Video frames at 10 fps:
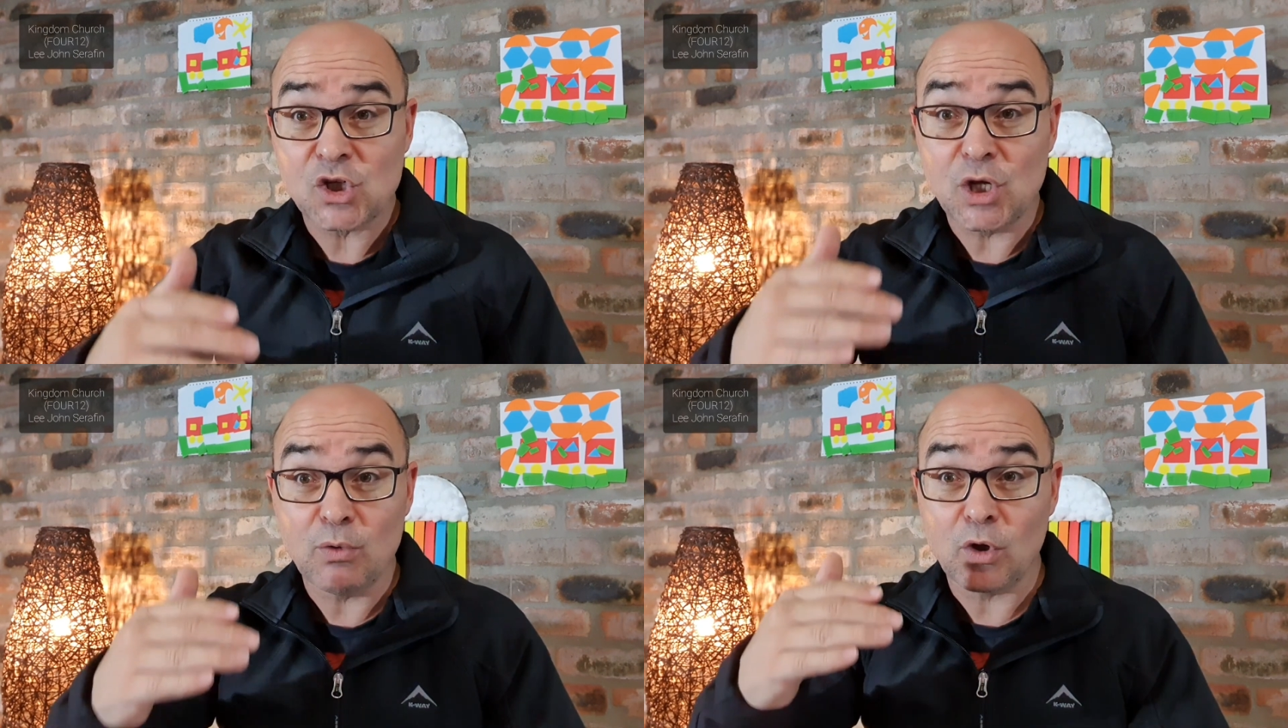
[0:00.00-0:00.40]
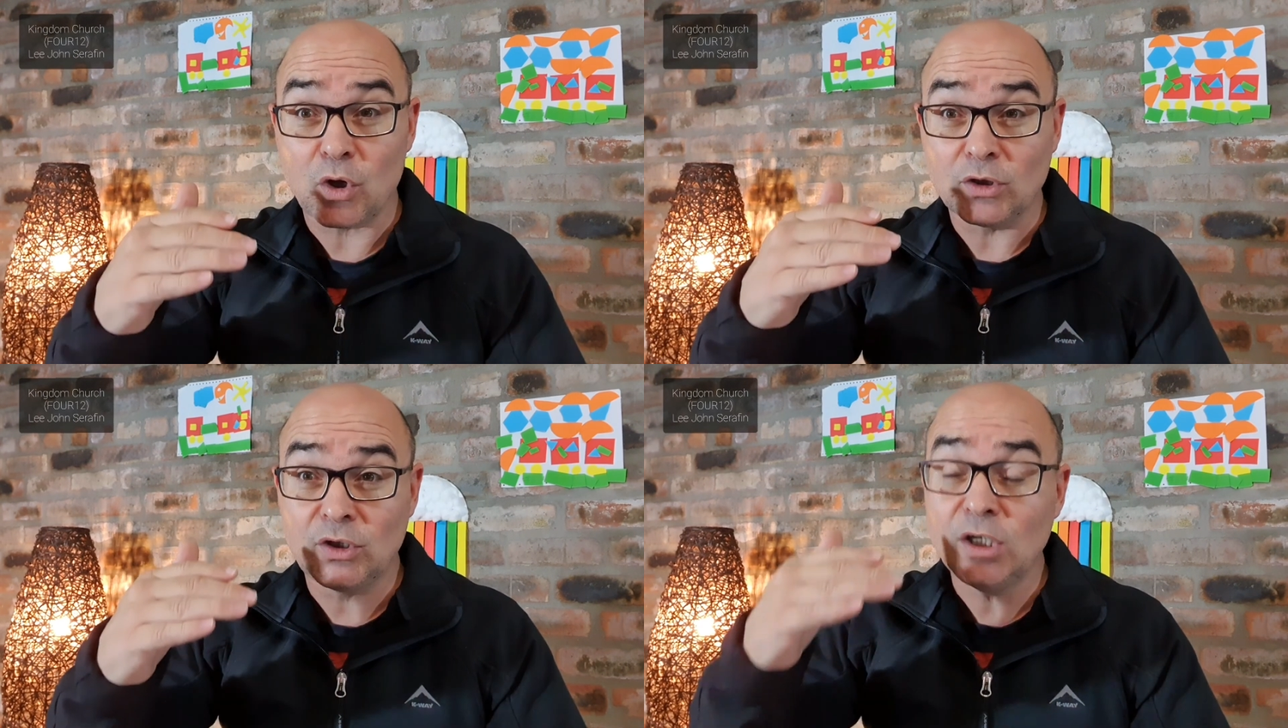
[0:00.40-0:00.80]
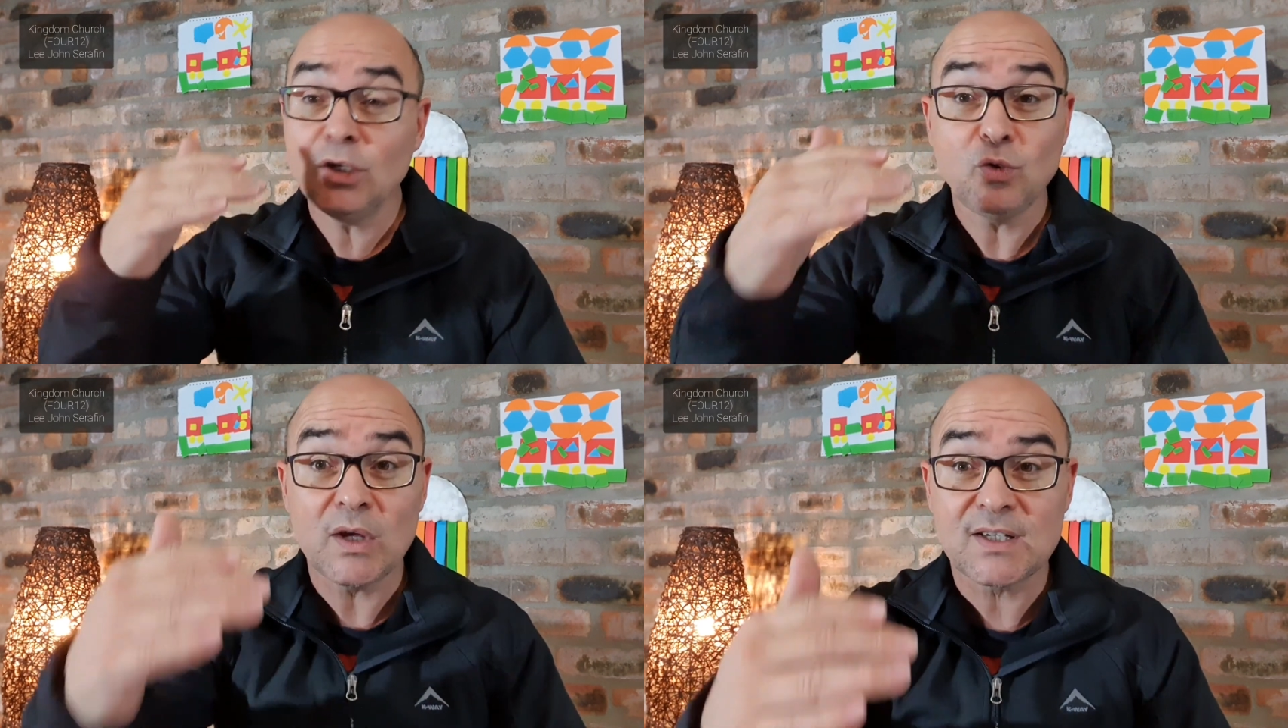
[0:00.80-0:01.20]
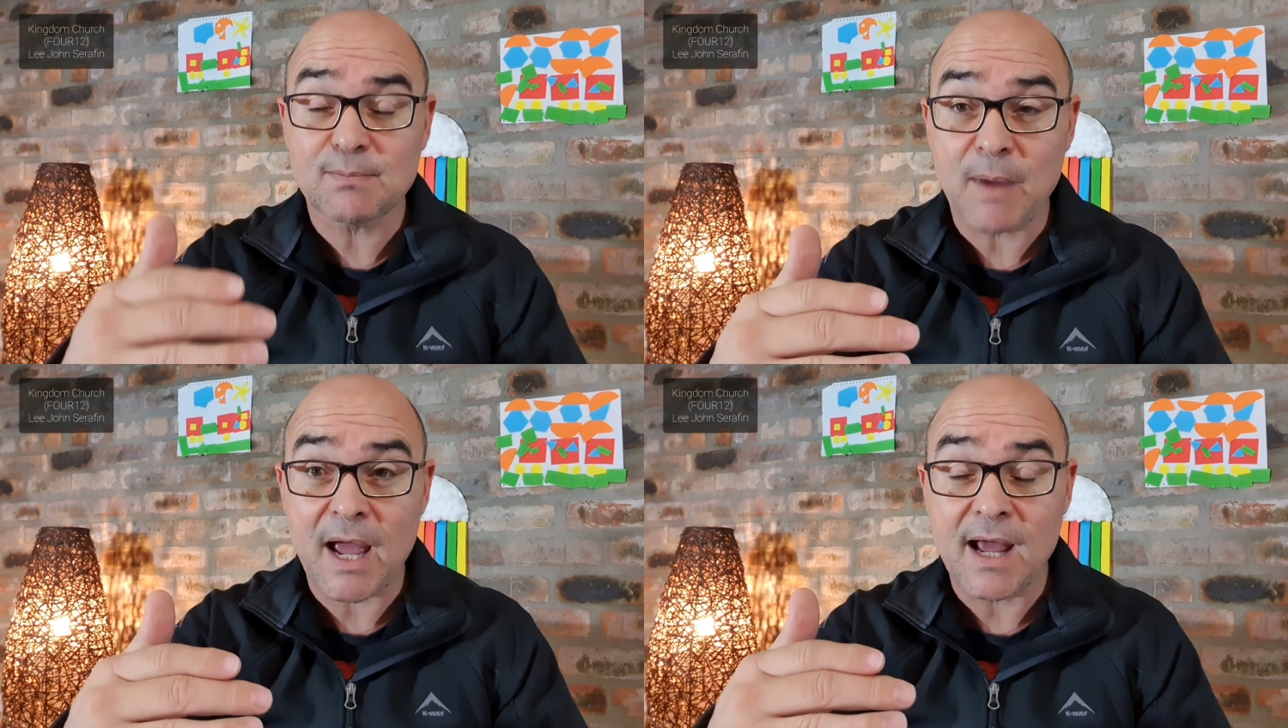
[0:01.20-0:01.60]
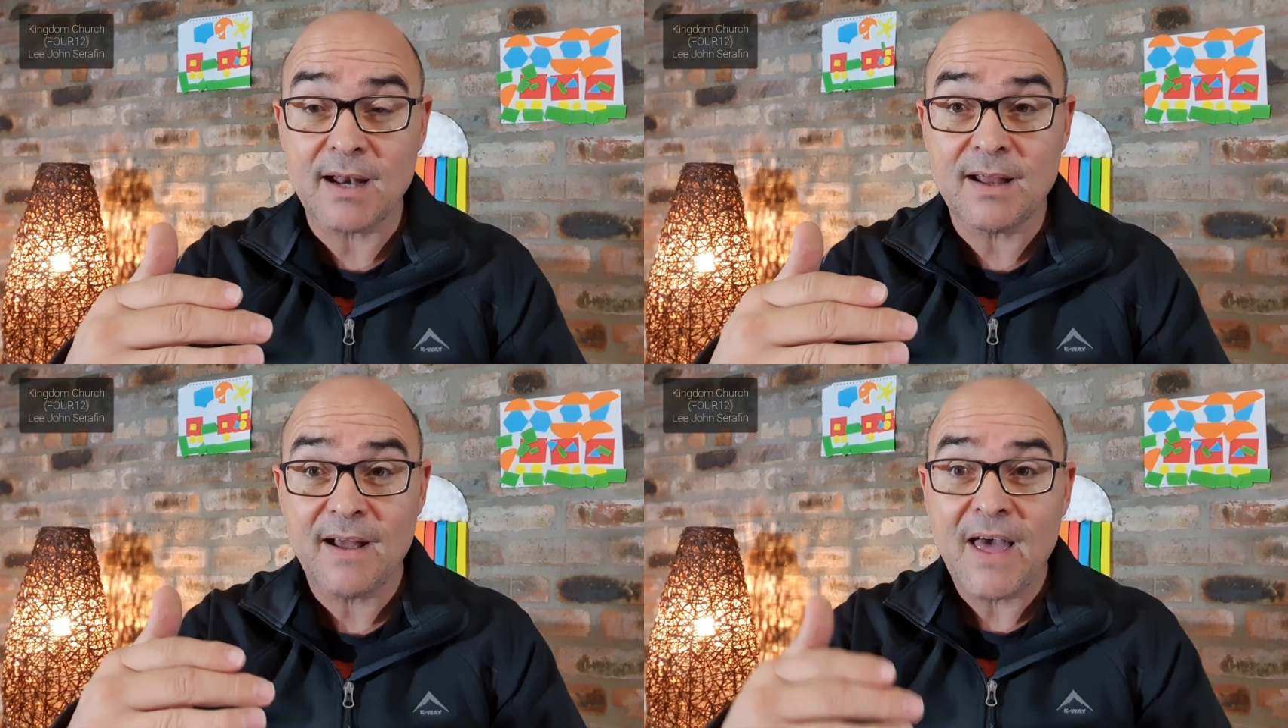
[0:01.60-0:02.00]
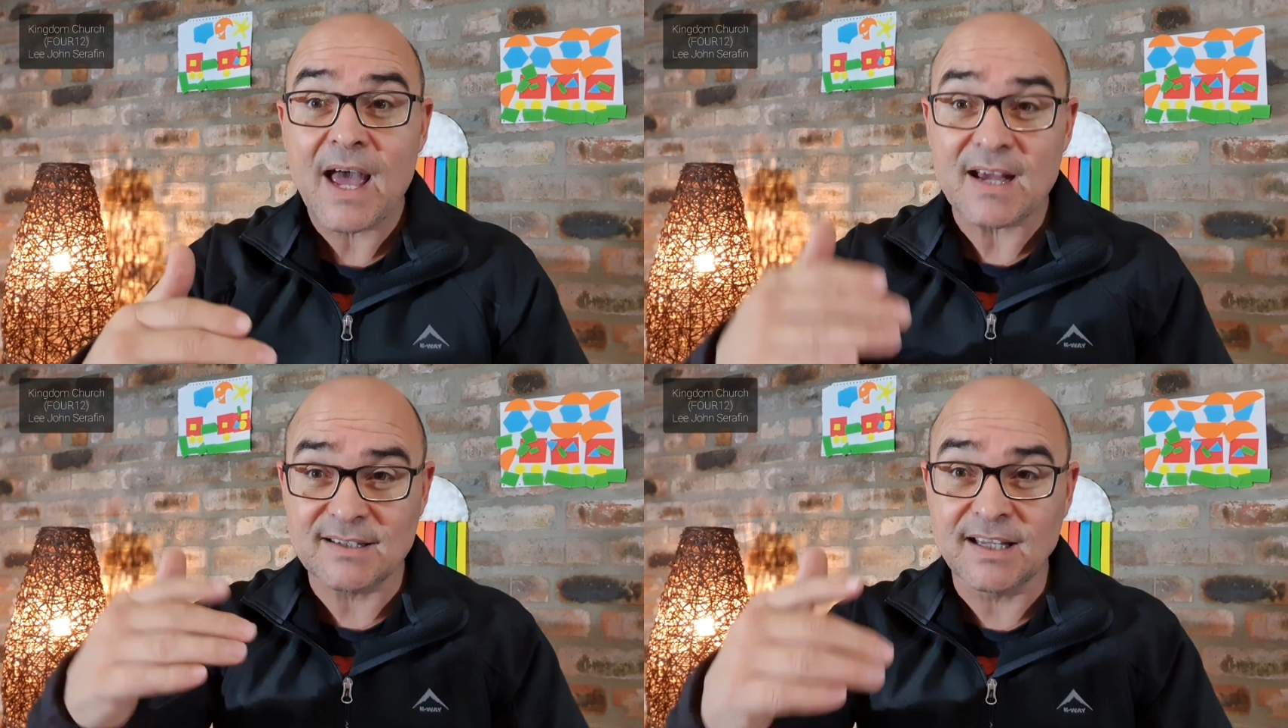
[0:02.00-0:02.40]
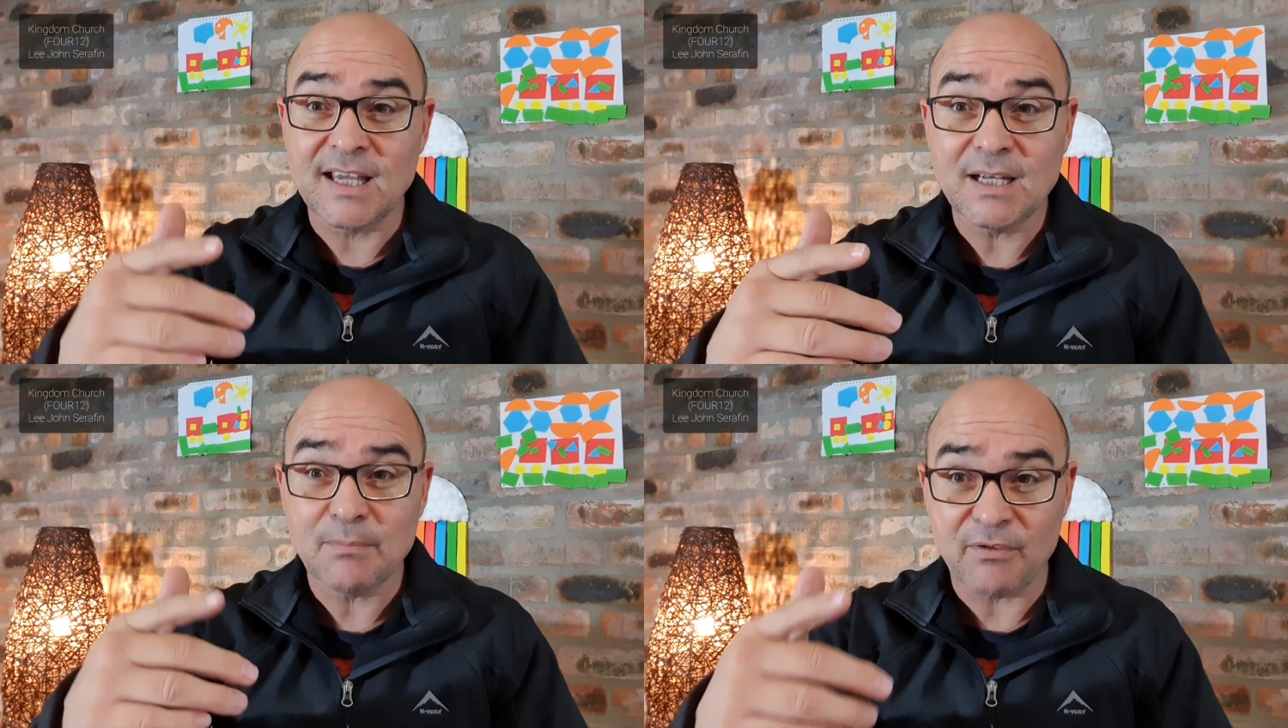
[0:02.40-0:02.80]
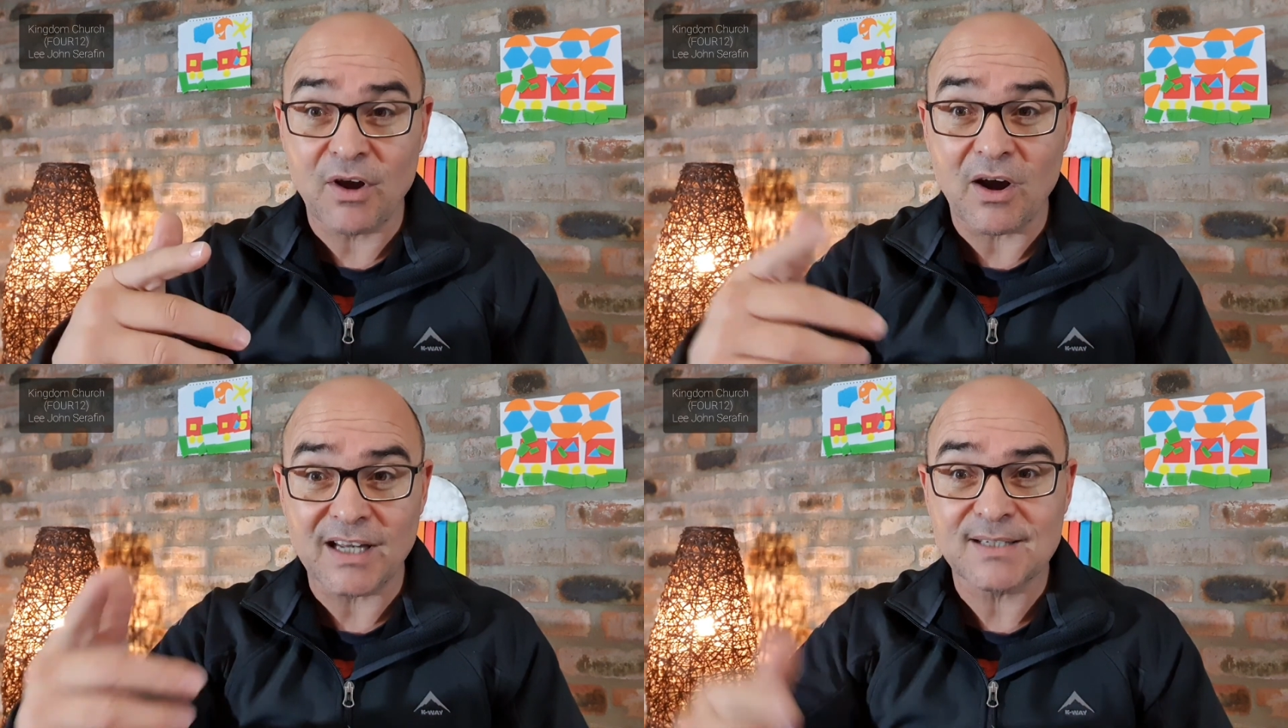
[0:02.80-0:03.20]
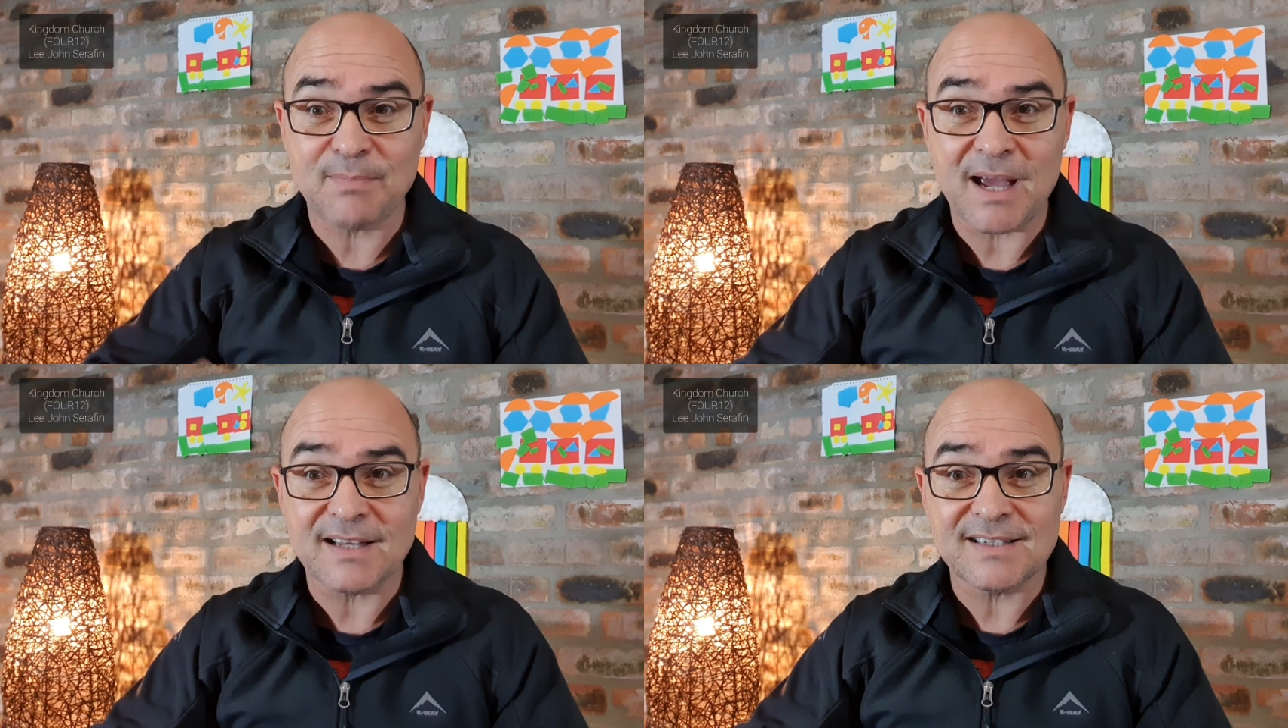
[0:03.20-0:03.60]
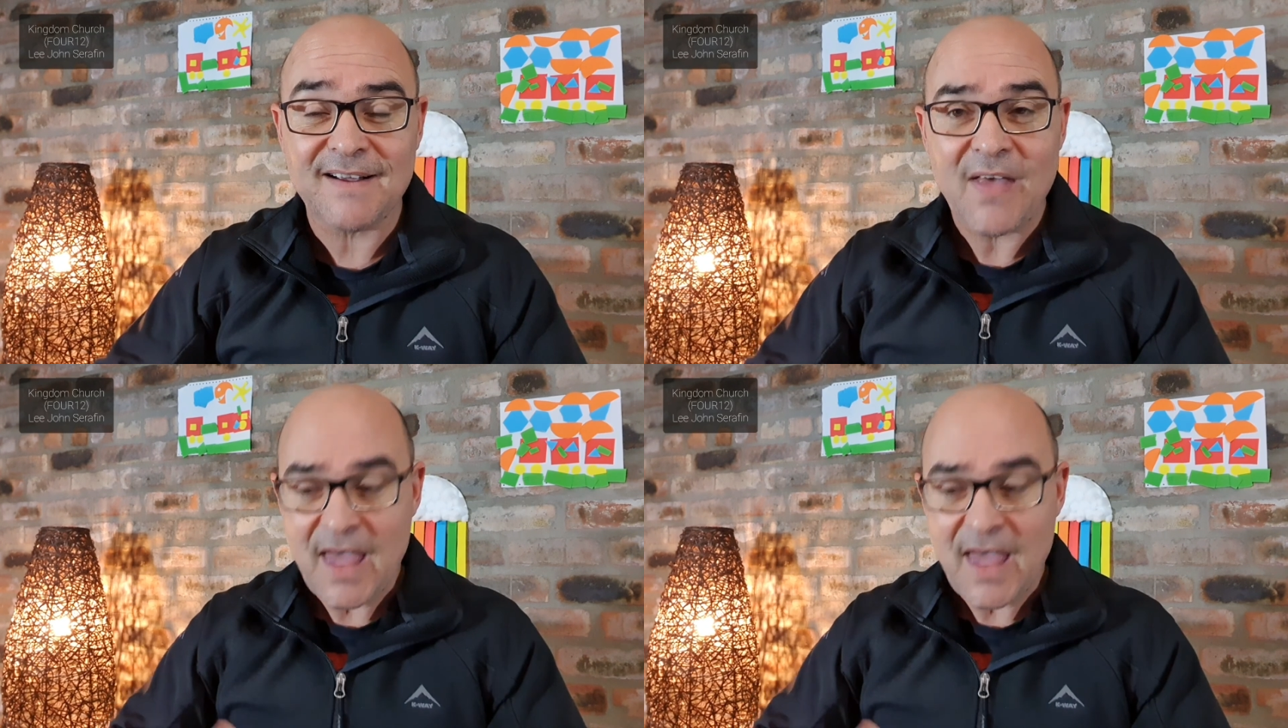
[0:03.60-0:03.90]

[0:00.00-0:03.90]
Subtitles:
She will continue to expand as the kingdom of God expands.